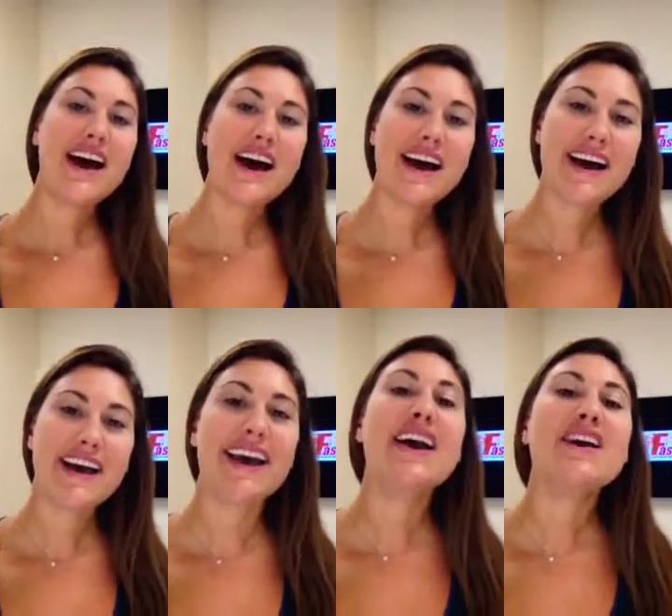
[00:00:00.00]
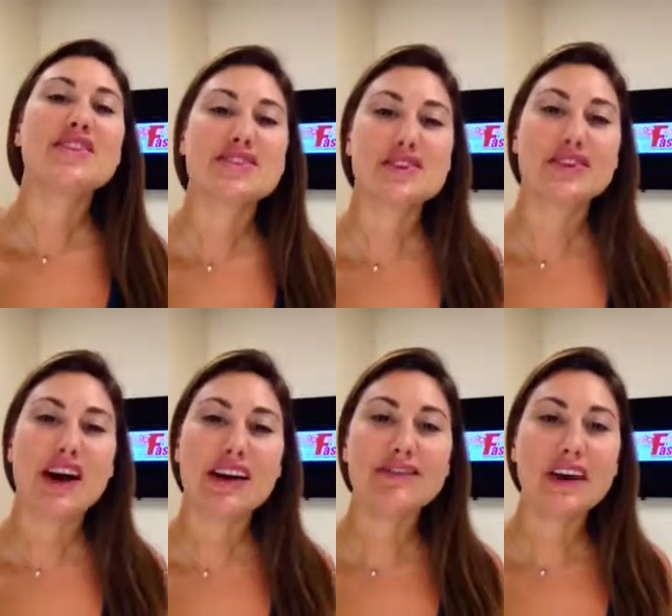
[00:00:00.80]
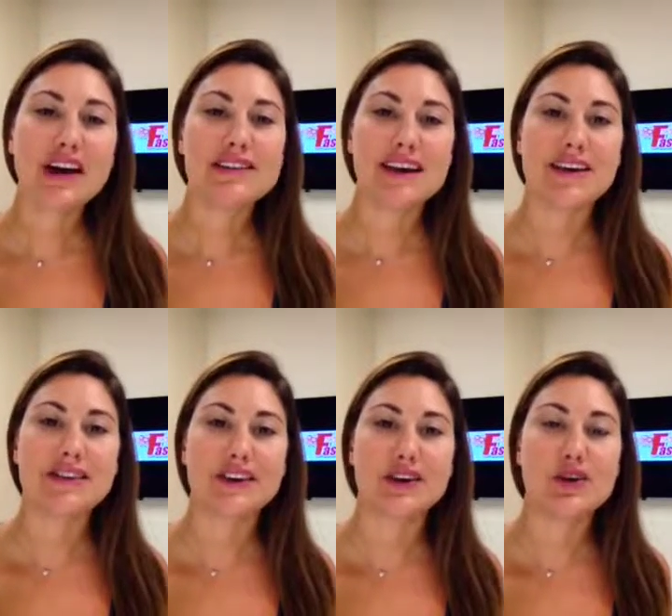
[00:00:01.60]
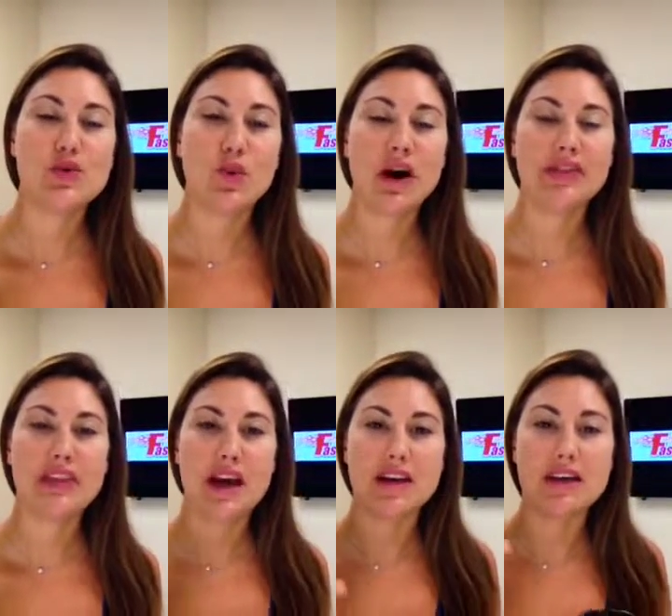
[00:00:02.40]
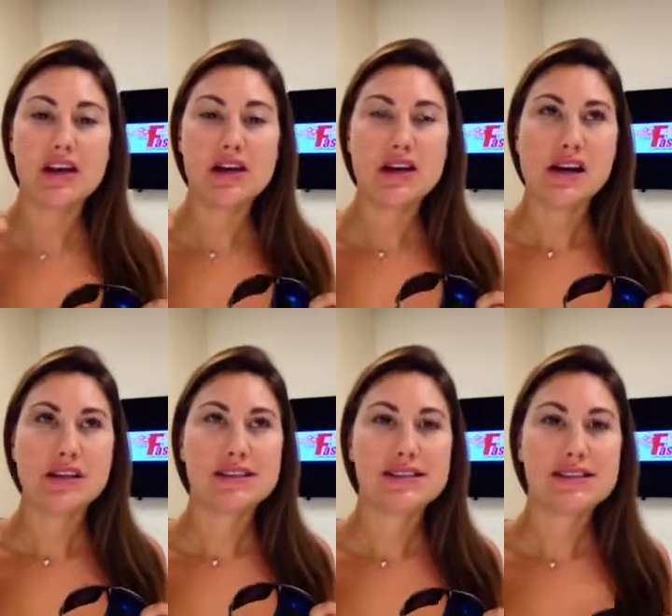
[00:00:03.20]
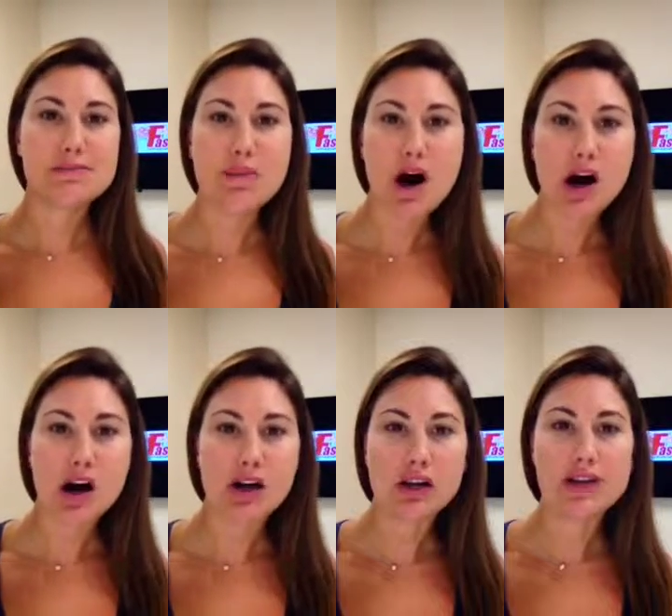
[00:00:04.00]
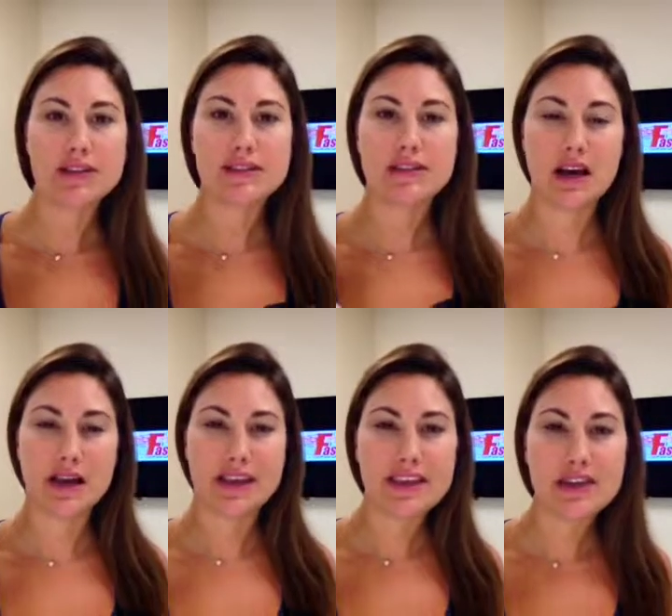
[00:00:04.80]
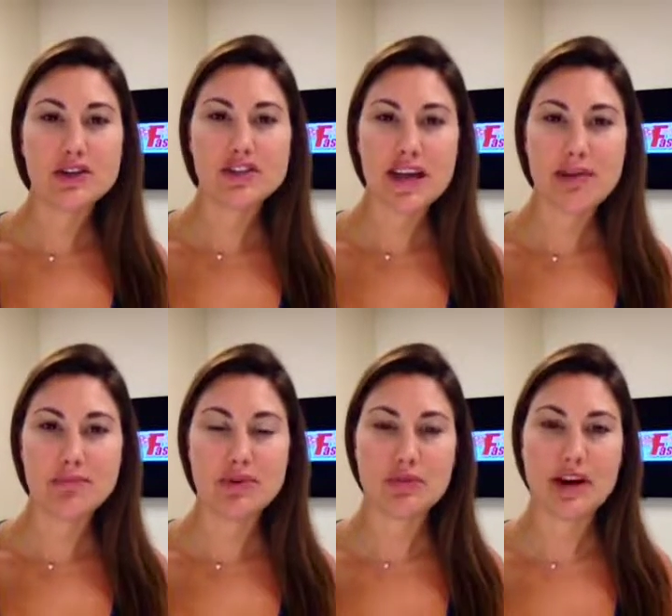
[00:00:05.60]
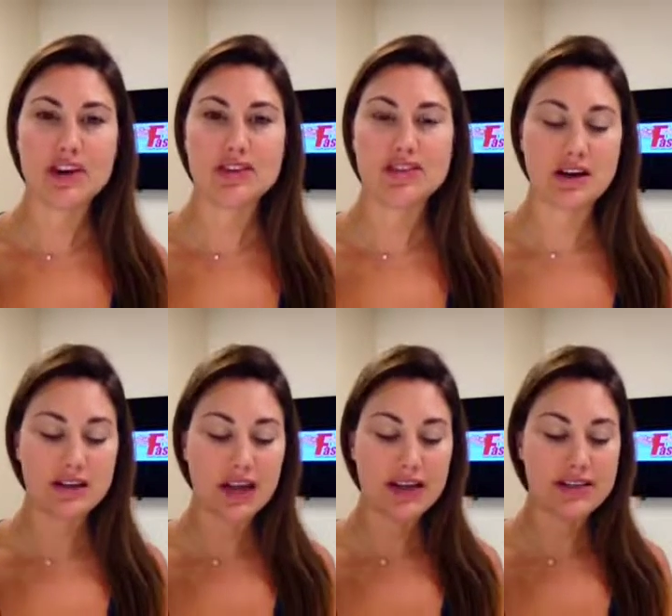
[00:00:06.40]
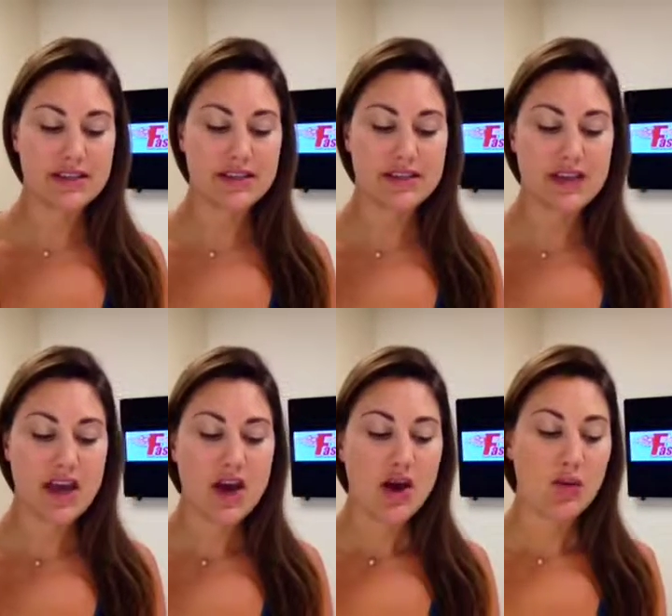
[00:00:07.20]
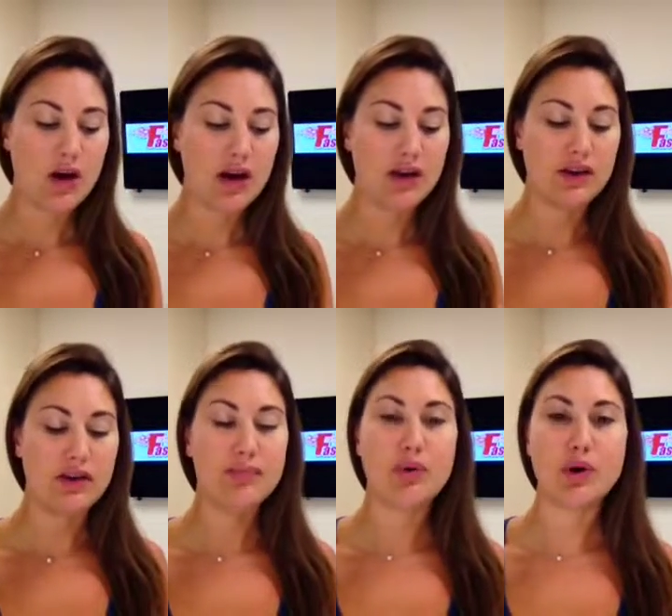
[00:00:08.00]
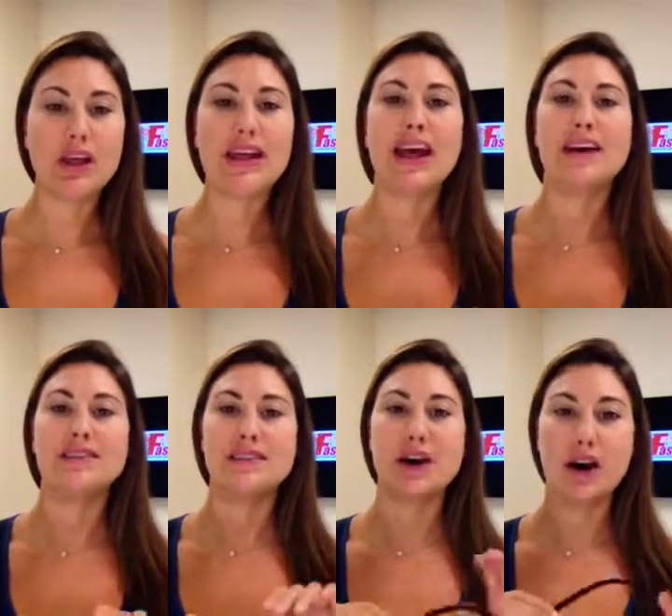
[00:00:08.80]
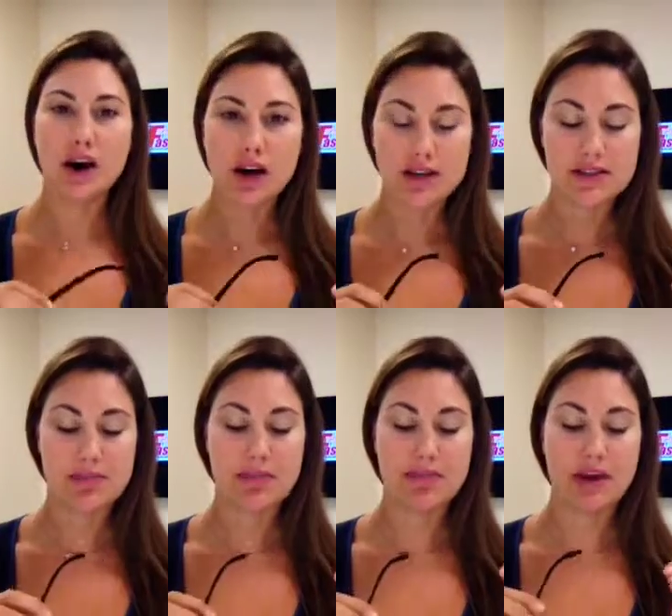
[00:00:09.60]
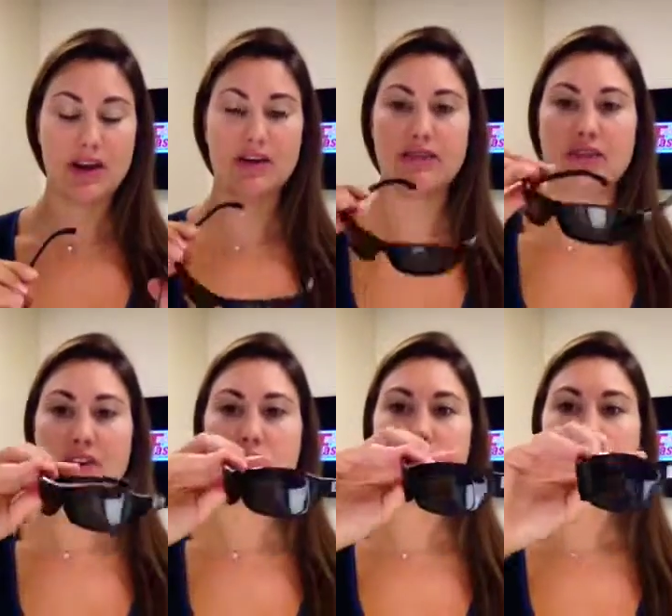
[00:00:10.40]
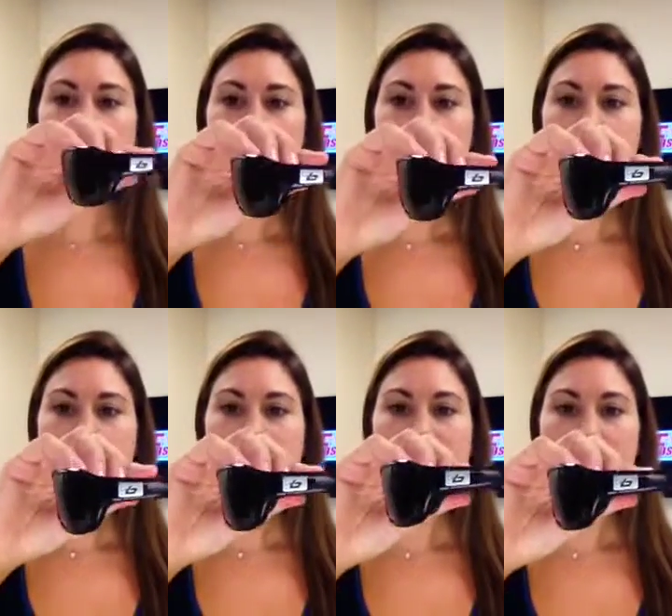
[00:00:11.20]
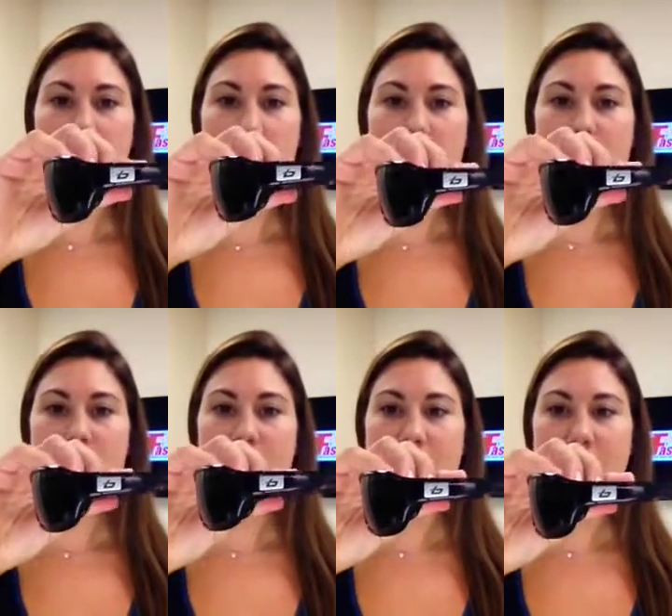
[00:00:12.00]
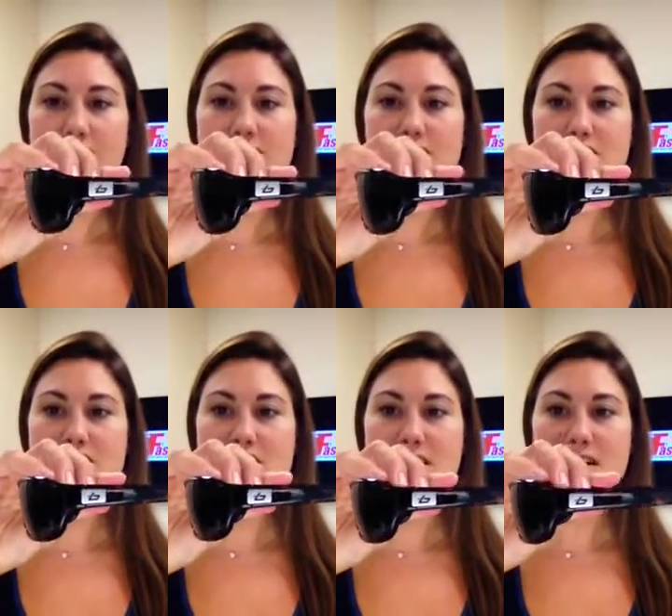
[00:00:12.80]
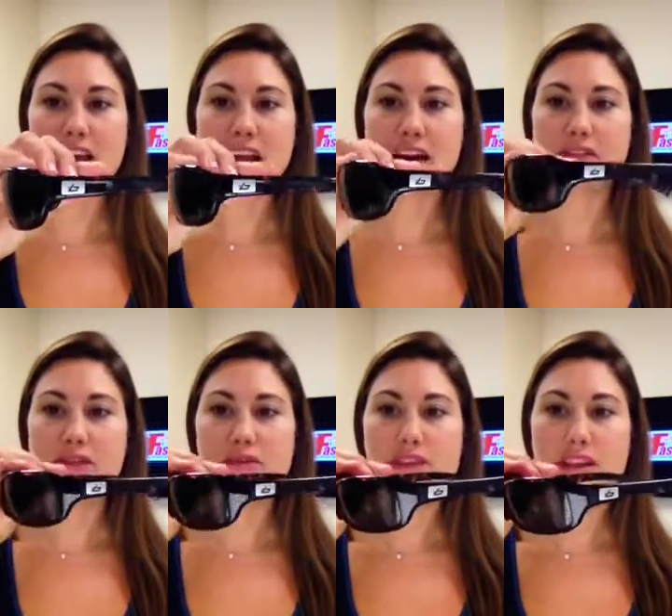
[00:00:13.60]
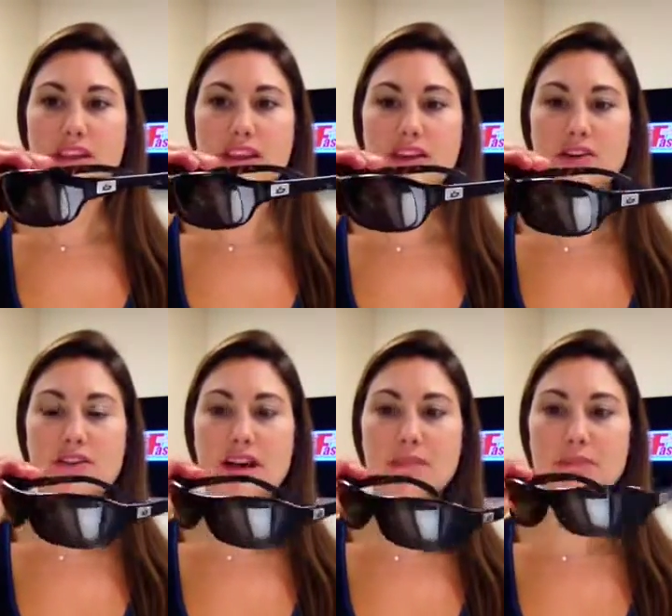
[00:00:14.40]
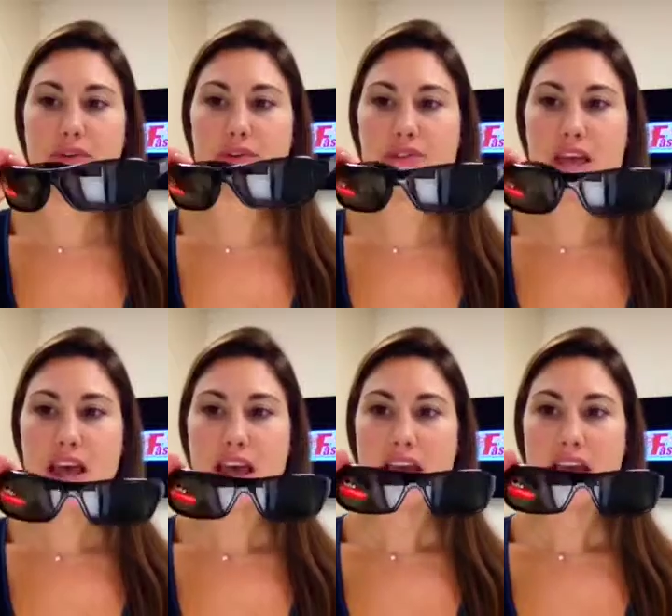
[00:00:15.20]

Hi. There's a lot of guys out there who want that small, uh, thinner temple pair of sunglasses. Well, Bolle has an awesome pair for you. These are the Fang, so you can see they have those thinner temples